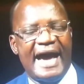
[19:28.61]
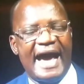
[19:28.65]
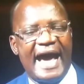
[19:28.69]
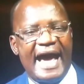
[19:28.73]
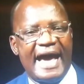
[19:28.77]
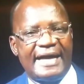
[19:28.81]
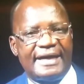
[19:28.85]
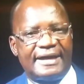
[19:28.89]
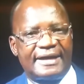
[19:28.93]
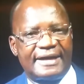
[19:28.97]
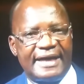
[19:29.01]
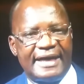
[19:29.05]

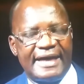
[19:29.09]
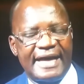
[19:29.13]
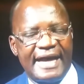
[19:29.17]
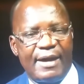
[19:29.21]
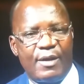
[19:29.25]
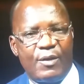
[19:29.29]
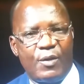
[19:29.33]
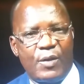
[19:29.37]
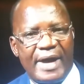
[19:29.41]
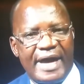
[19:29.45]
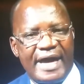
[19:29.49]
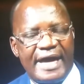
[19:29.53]
I ran
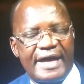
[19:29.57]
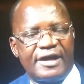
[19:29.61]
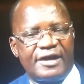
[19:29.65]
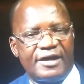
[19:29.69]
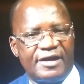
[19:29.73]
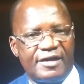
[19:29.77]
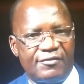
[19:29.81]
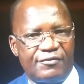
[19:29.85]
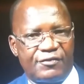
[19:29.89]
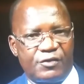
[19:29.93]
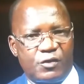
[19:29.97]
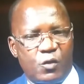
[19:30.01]
away,
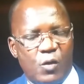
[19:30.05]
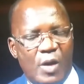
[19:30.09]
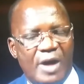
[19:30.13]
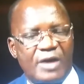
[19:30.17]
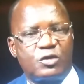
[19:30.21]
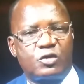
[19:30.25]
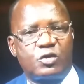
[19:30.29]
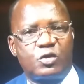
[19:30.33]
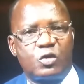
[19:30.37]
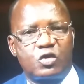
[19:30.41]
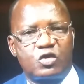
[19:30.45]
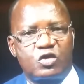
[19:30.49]
if you
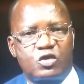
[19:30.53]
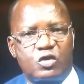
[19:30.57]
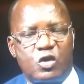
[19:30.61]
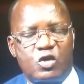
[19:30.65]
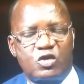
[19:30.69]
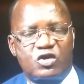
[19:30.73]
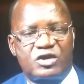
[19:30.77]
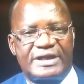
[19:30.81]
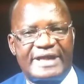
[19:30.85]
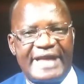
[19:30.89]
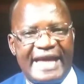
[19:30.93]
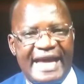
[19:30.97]
want to use
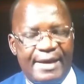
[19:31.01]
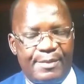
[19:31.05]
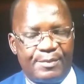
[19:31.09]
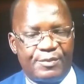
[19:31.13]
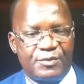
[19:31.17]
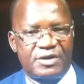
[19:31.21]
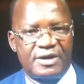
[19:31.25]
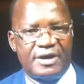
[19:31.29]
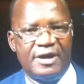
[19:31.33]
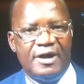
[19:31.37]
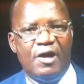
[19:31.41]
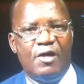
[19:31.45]
those
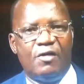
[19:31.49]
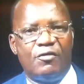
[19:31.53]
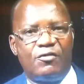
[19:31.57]
terms,